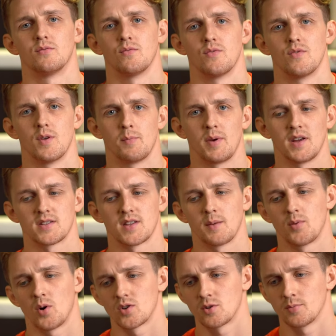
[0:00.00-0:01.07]
the best I
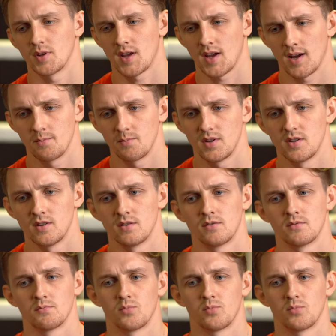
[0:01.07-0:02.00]
possibly can be,